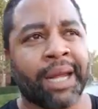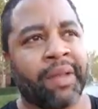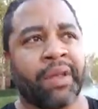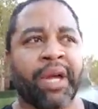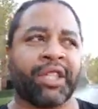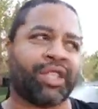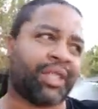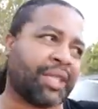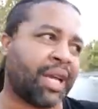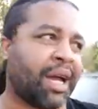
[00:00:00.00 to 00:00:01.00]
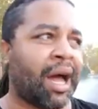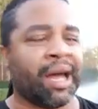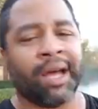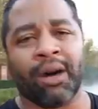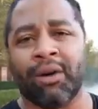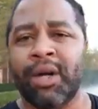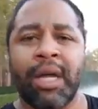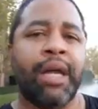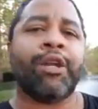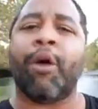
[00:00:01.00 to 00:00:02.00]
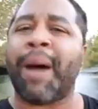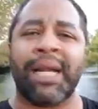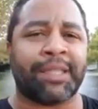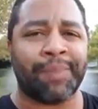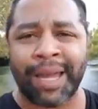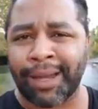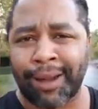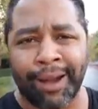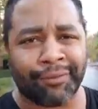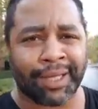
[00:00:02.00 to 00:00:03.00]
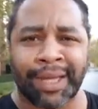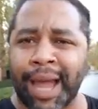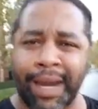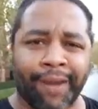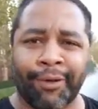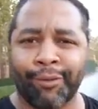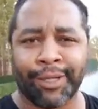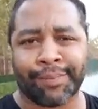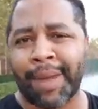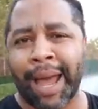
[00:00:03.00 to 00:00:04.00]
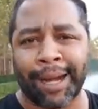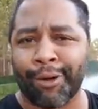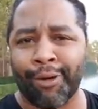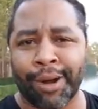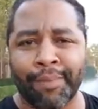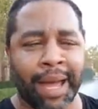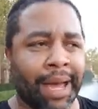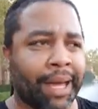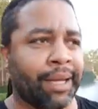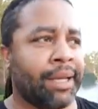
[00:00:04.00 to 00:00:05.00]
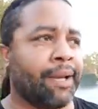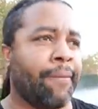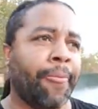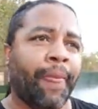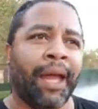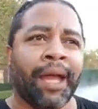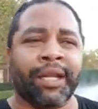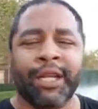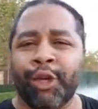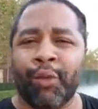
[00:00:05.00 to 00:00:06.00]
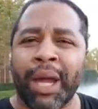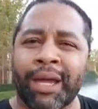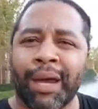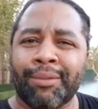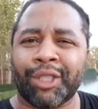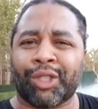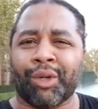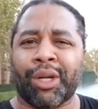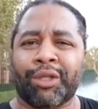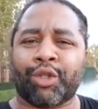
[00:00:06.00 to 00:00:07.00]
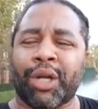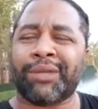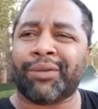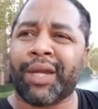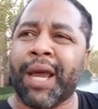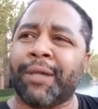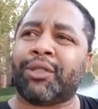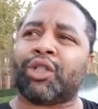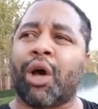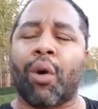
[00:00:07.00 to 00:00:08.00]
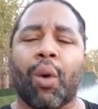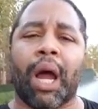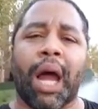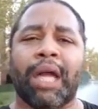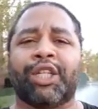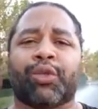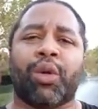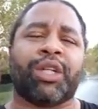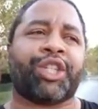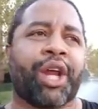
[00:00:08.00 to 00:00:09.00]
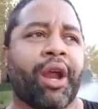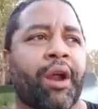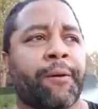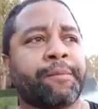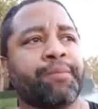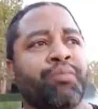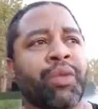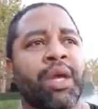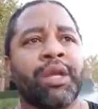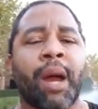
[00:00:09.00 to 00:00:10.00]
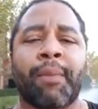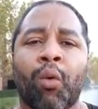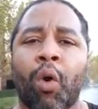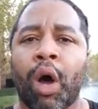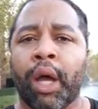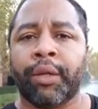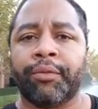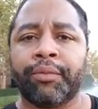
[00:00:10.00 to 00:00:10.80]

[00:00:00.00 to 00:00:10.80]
and then it's just like, oh hell, nobody's making love tonight, everyone's mad and going to bed, and then you wake up just to another stressful day. So I just want to share, number one,